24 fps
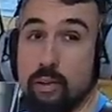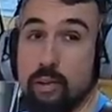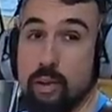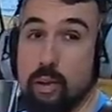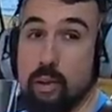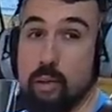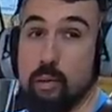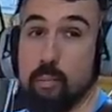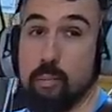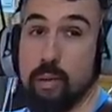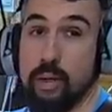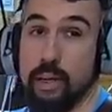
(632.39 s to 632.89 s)

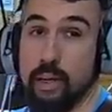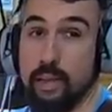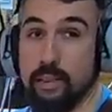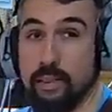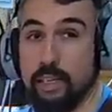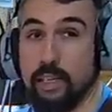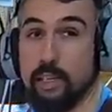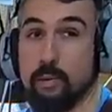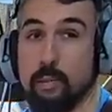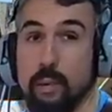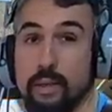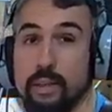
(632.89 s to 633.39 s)
So
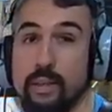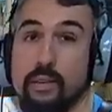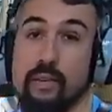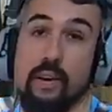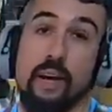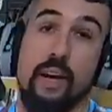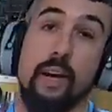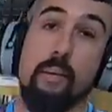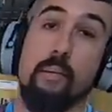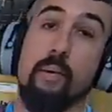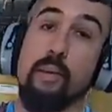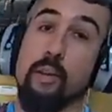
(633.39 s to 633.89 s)
because I spent the
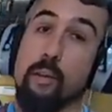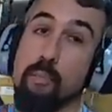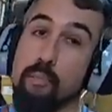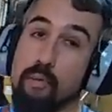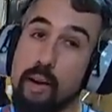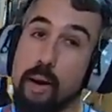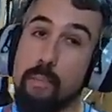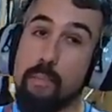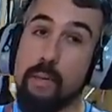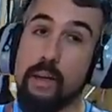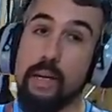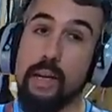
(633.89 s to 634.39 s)
time on the
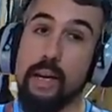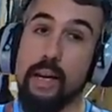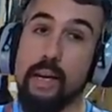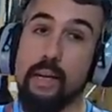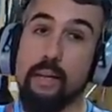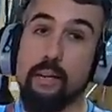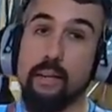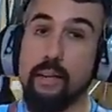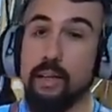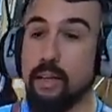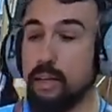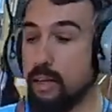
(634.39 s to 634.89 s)
prepping
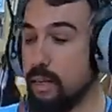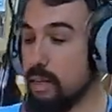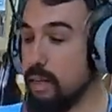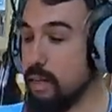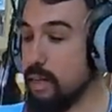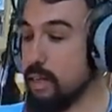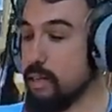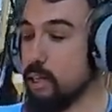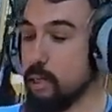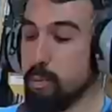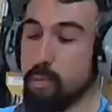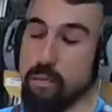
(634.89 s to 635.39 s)
end,
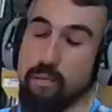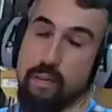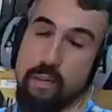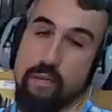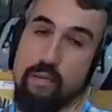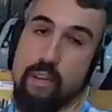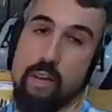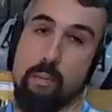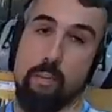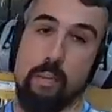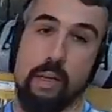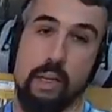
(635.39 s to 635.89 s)
it took me
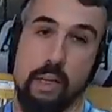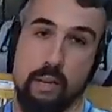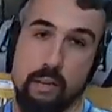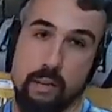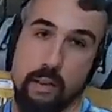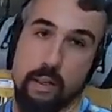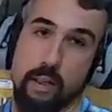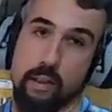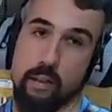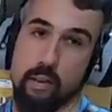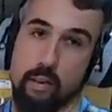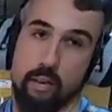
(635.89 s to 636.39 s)
15
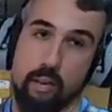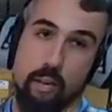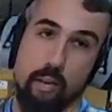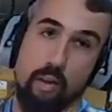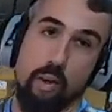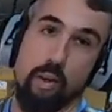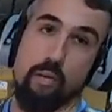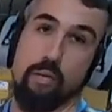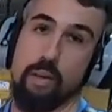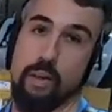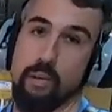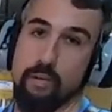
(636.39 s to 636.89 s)
minutes to get this
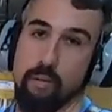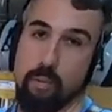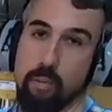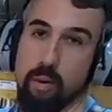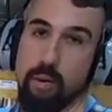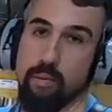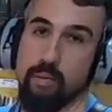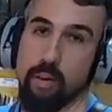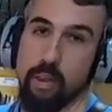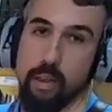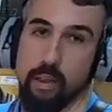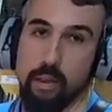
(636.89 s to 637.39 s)
guitar ready for
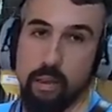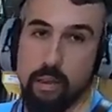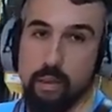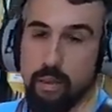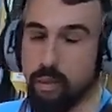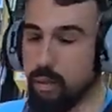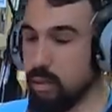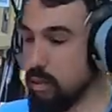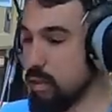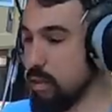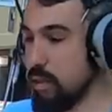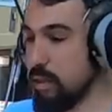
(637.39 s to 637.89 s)
buffing.
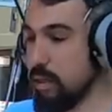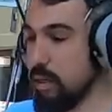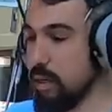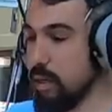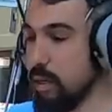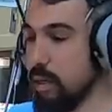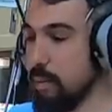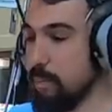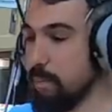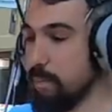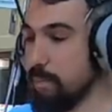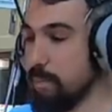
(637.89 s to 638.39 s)

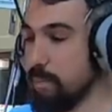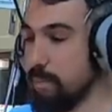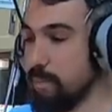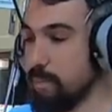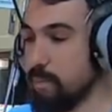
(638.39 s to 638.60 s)
Um,